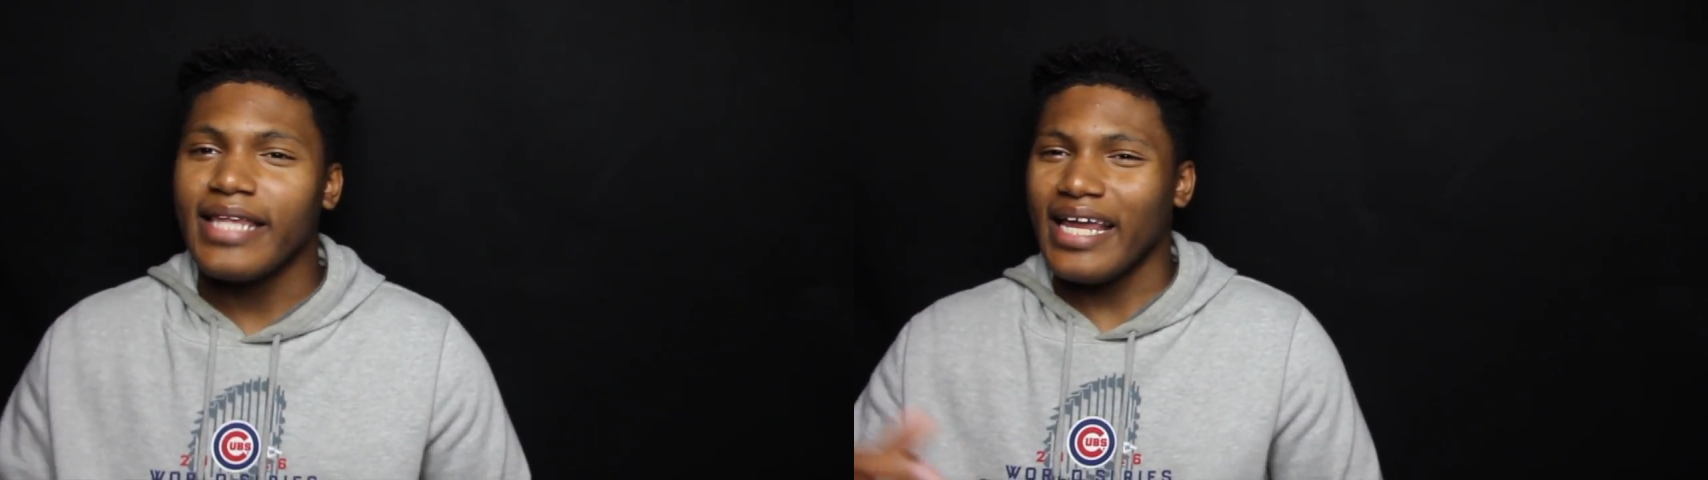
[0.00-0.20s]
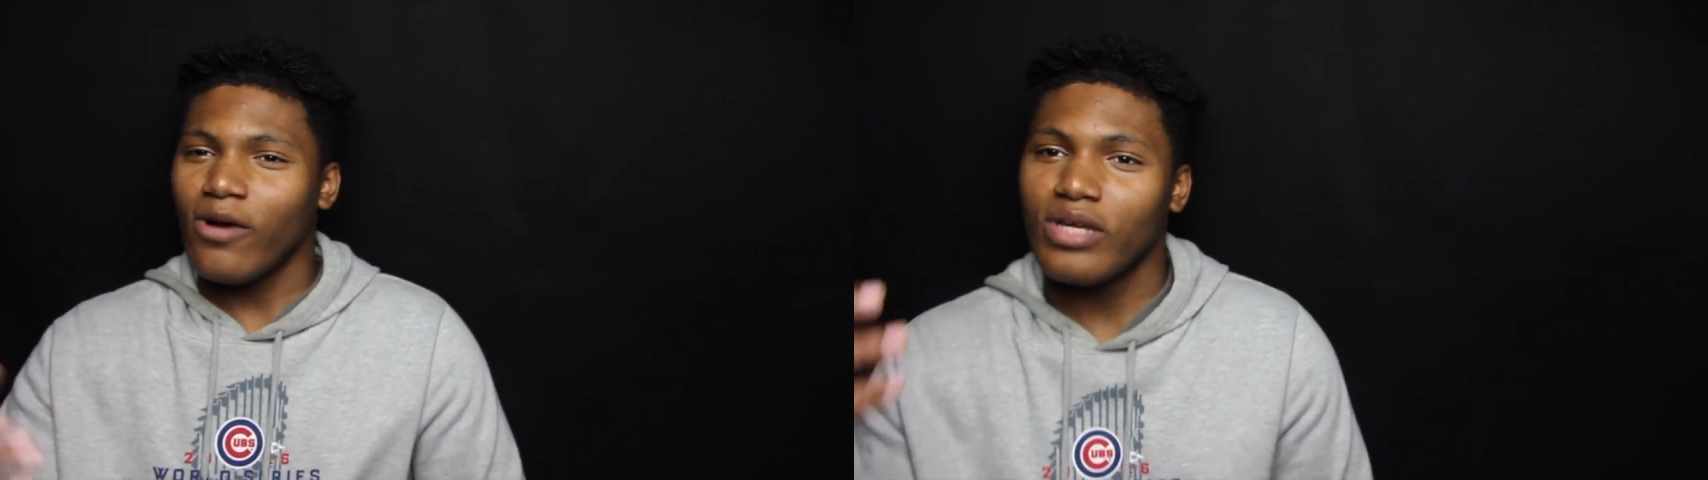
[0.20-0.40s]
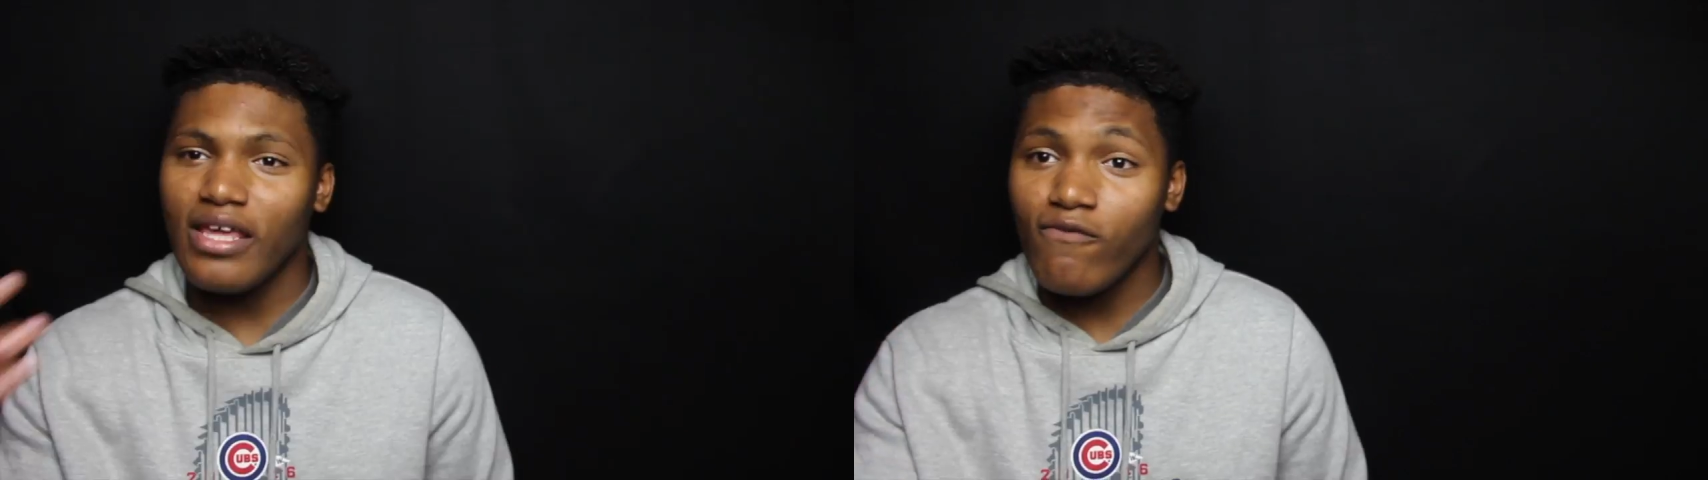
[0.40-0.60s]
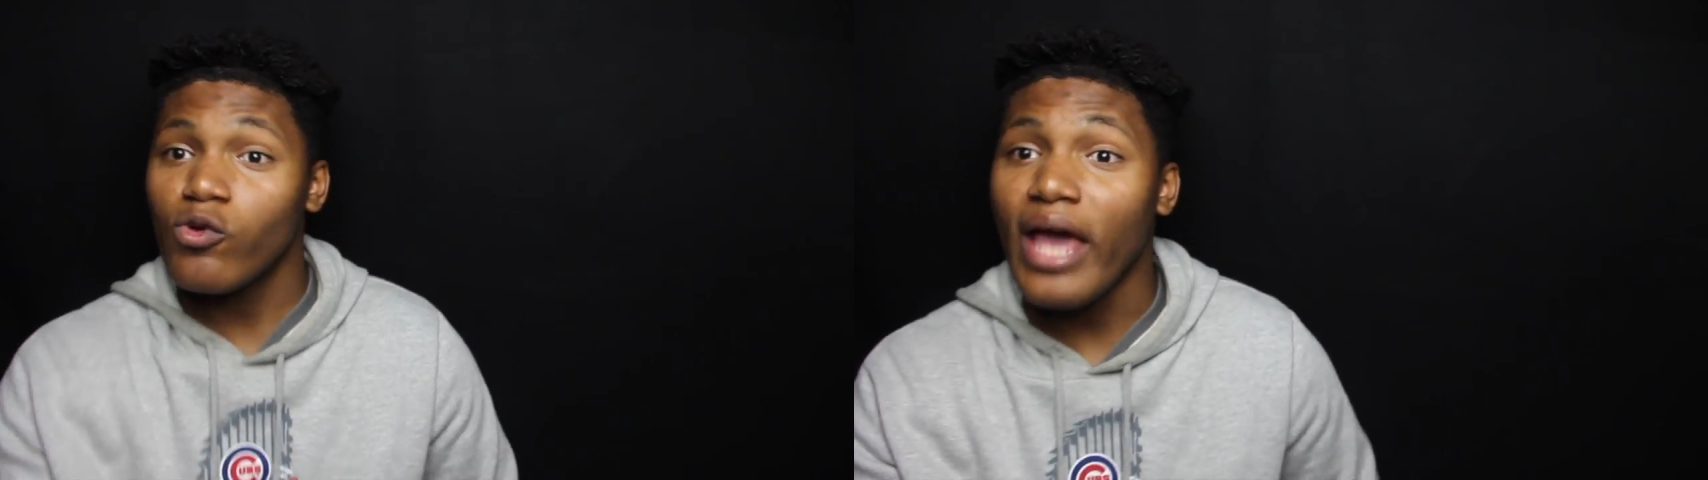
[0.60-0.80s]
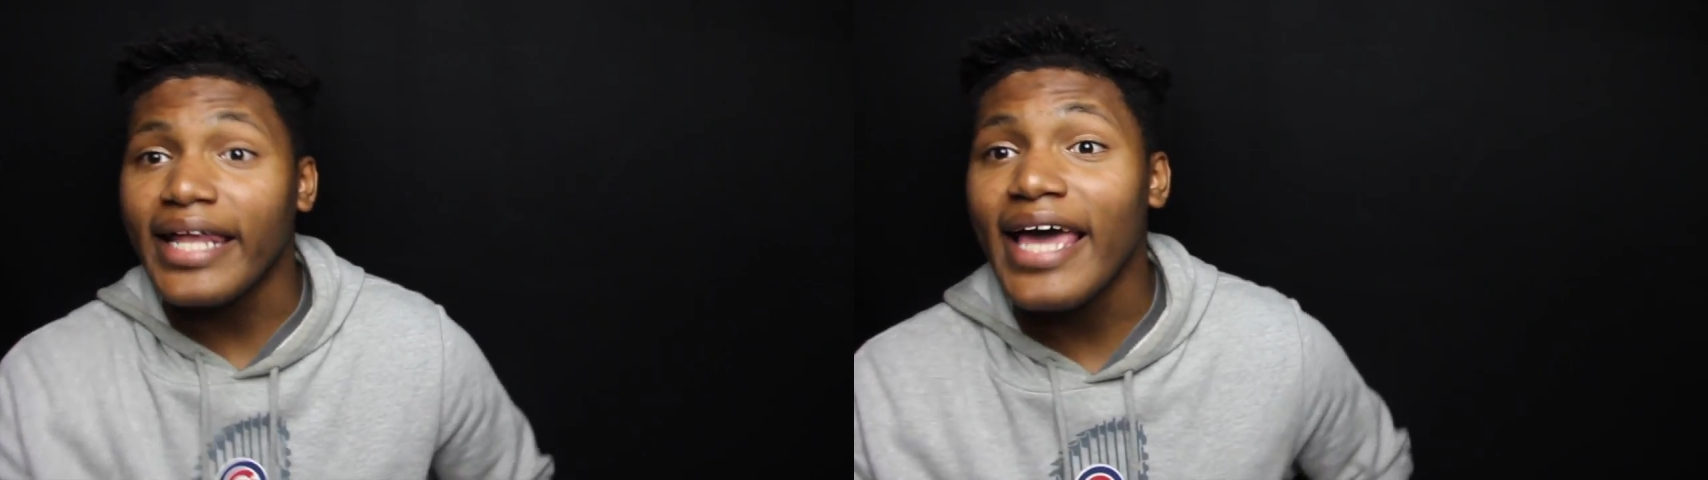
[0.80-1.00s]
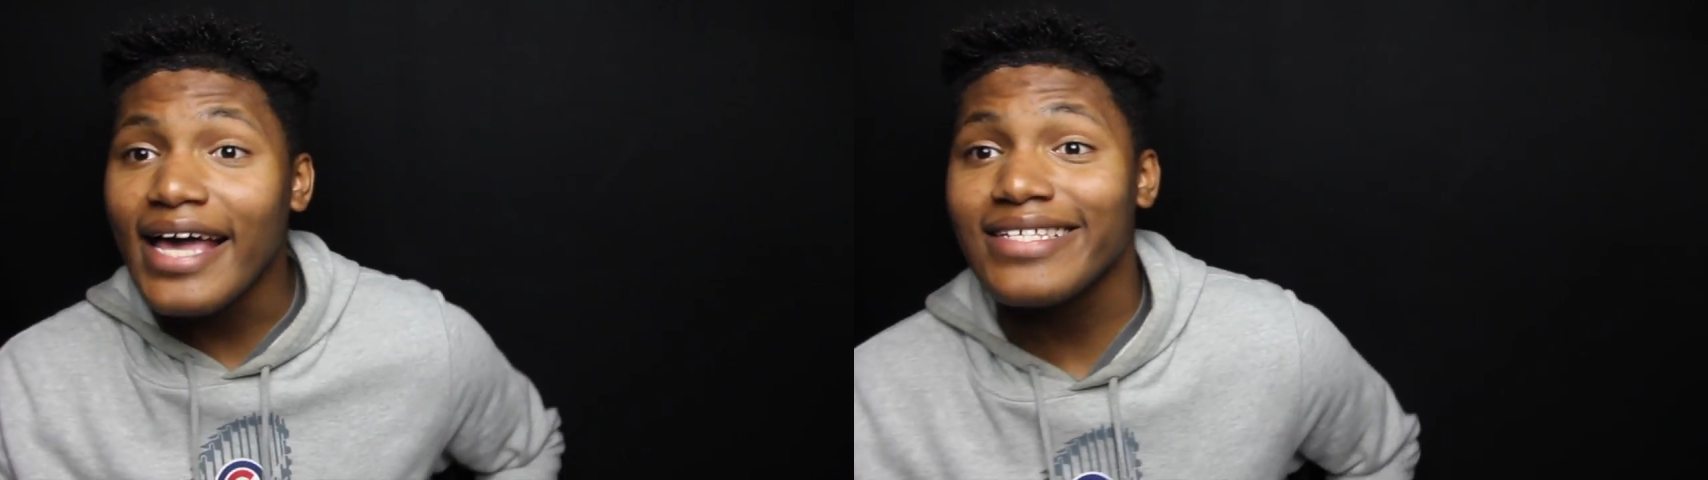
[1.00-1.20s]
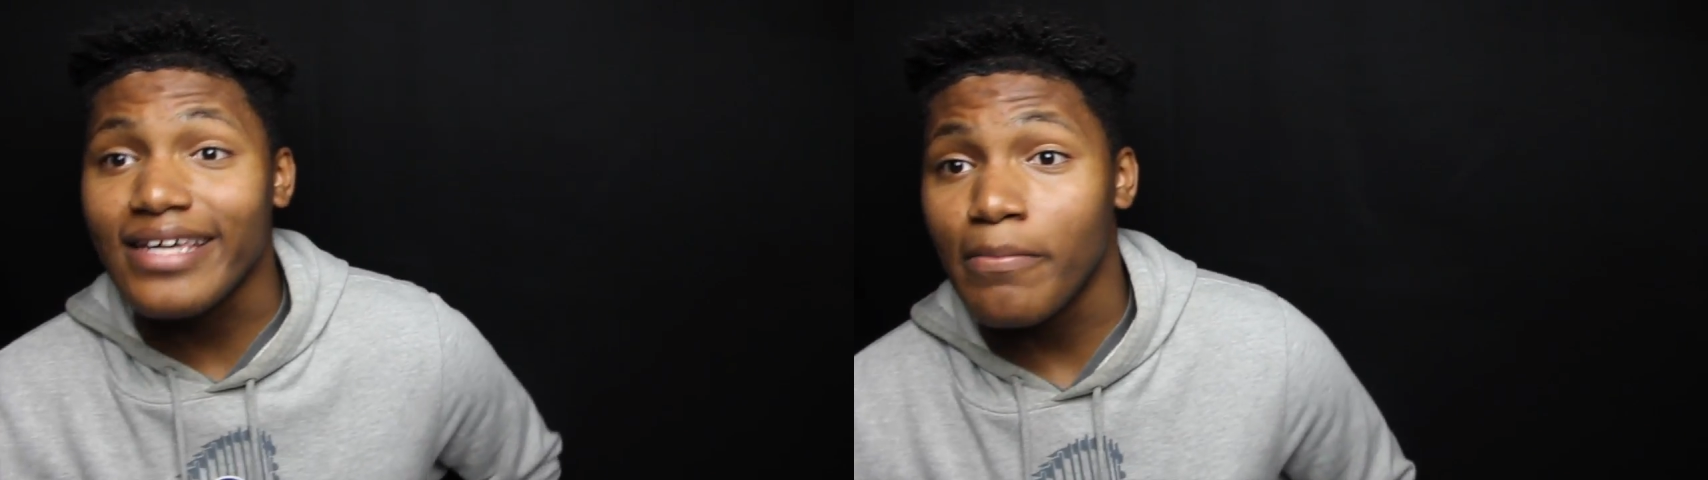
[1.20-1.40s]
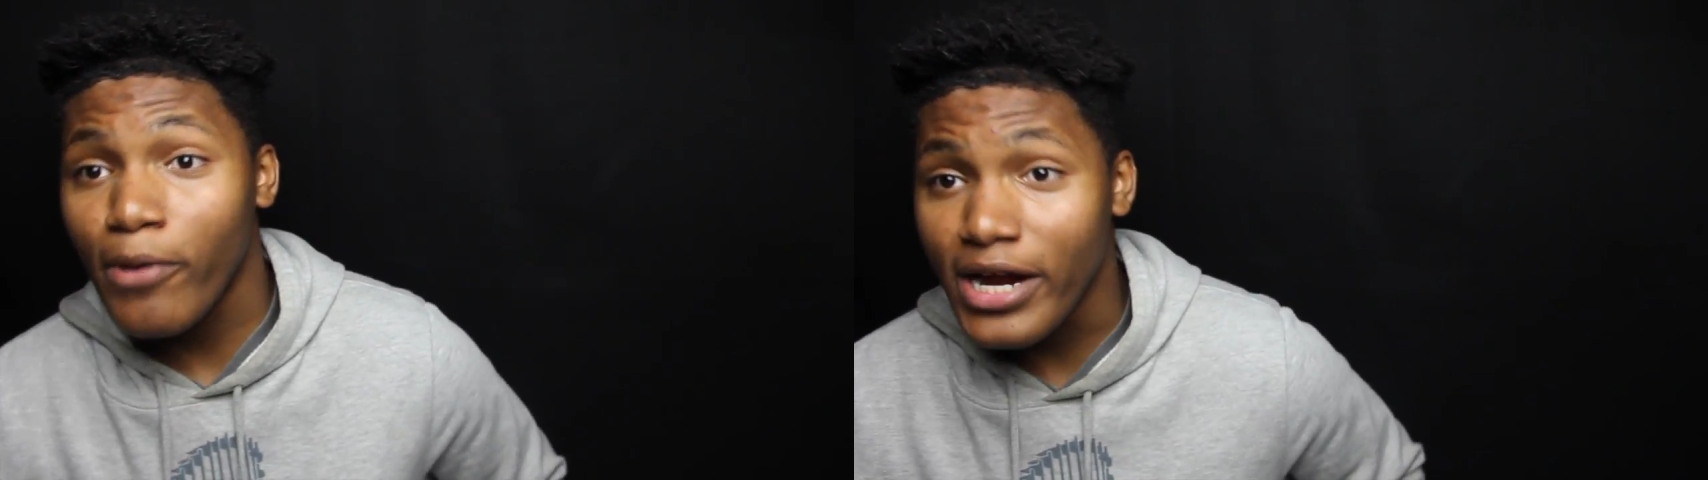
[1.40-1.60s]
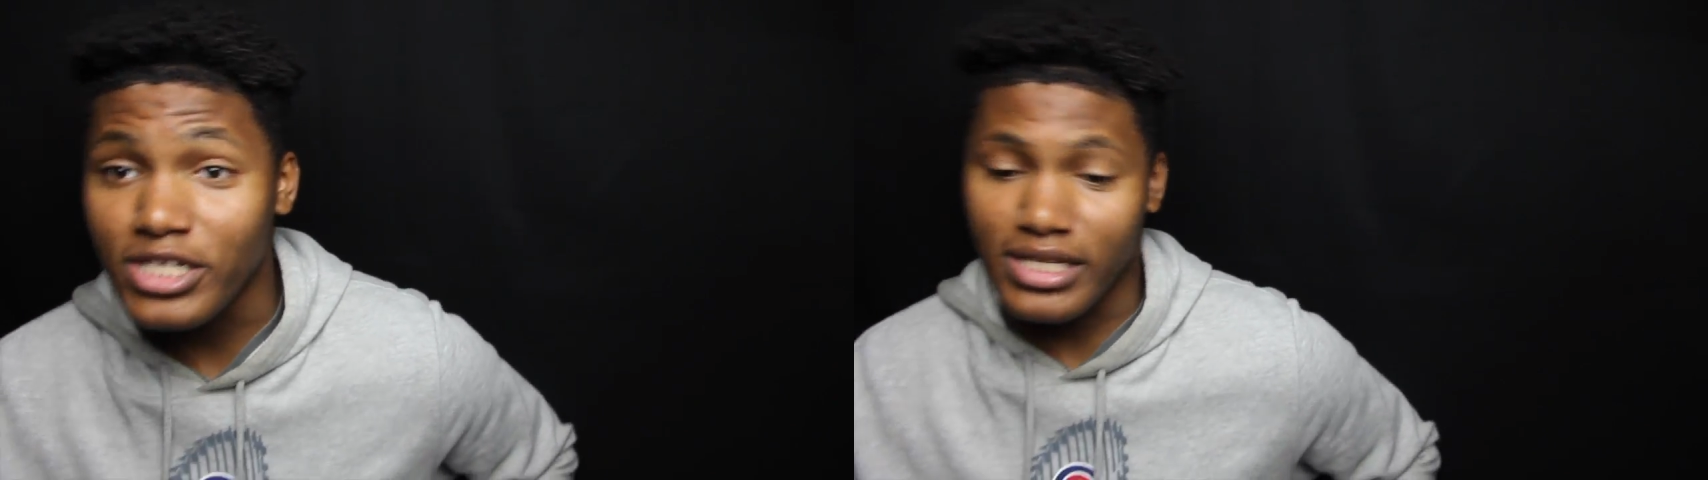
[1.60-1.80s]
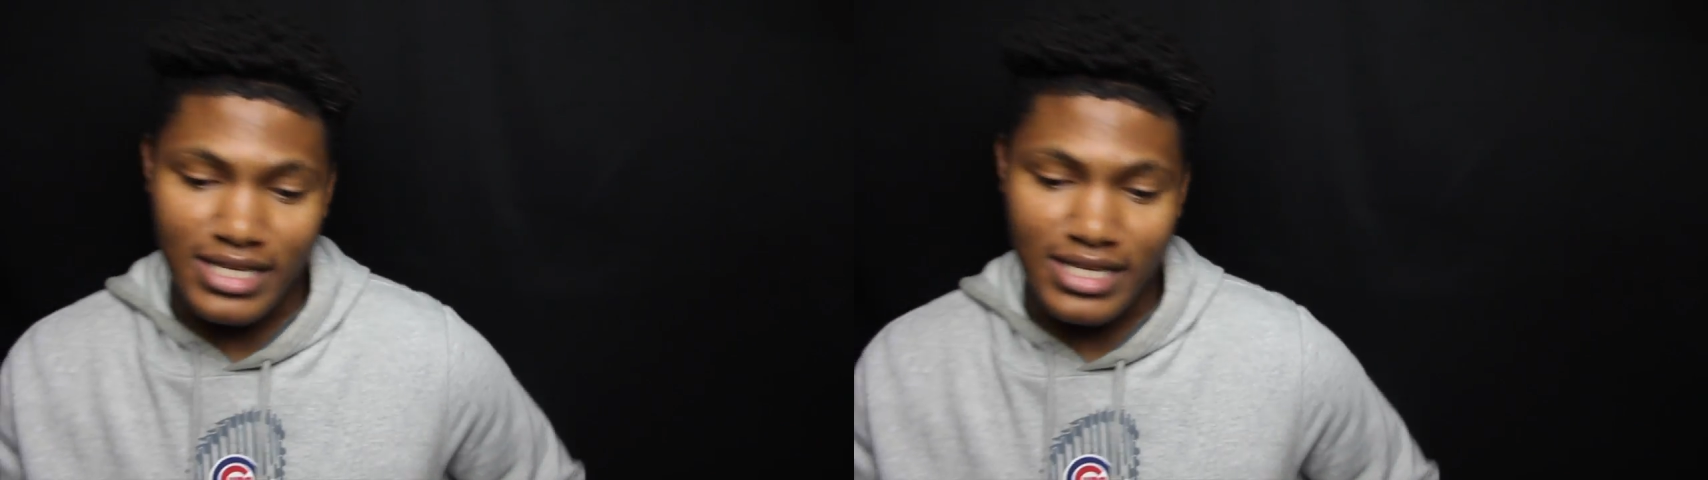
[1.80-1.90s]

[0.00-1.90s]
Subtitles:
they don't give you that lasting impression.